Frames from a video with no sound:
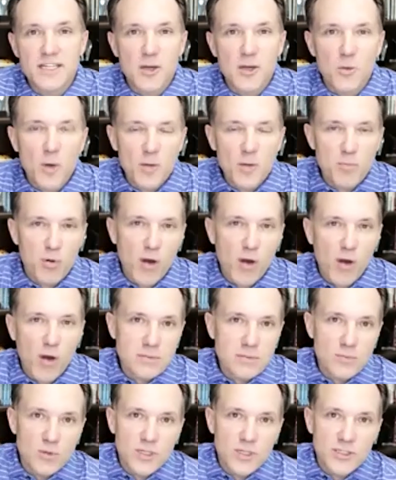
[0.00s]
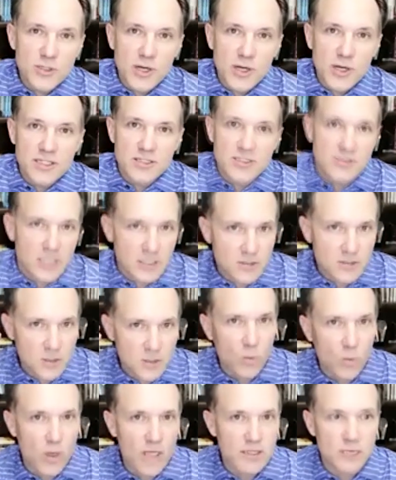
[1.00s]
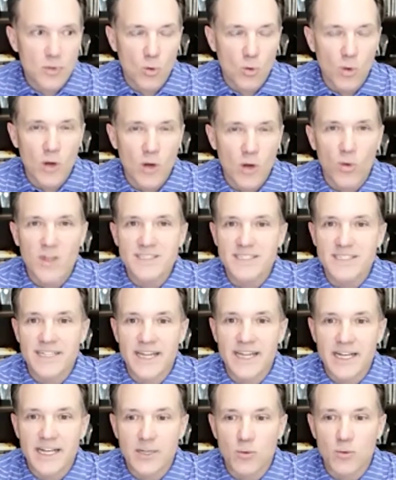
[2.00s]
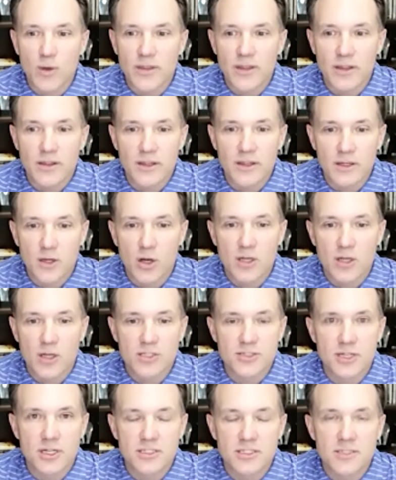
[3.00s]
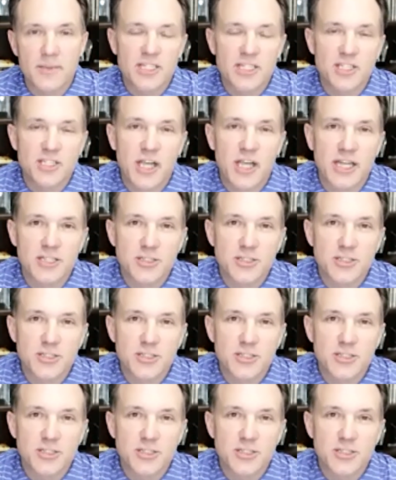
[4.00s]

What problem were you trying to solve? So what resonated with you that caused you to make a change?